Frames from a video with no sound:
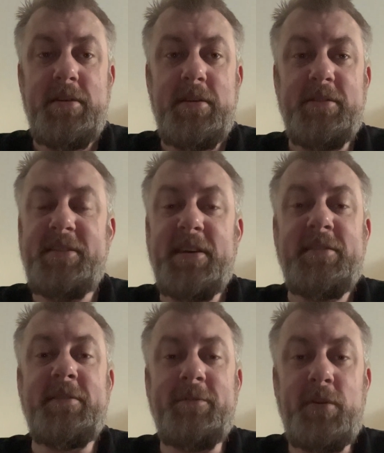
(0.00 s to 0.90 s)

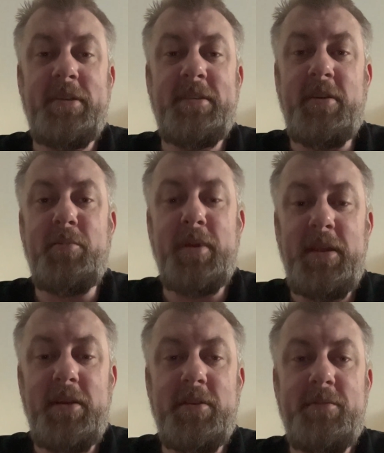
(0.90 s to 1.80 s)
starts to voice their
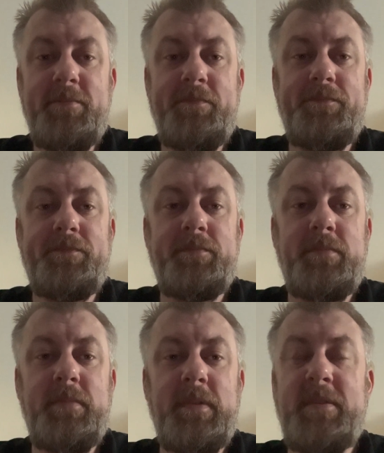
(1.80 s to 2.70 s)
opinion,
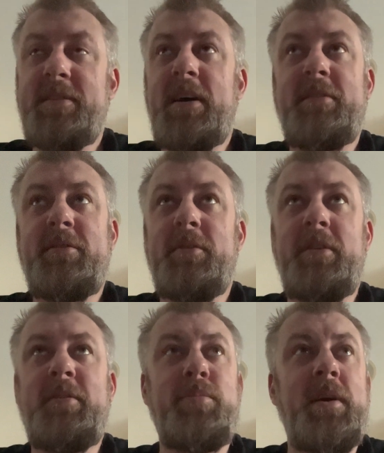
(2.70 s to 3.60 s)
starts to
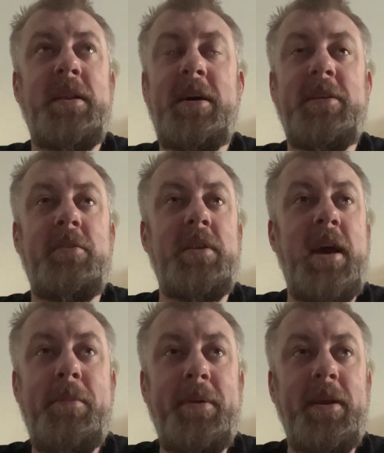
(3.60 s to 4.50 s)
explain how they're
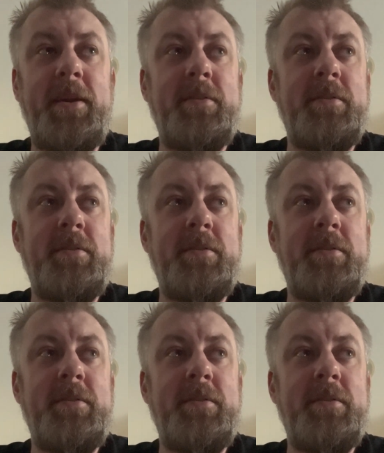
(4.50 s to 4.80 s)
unhappy.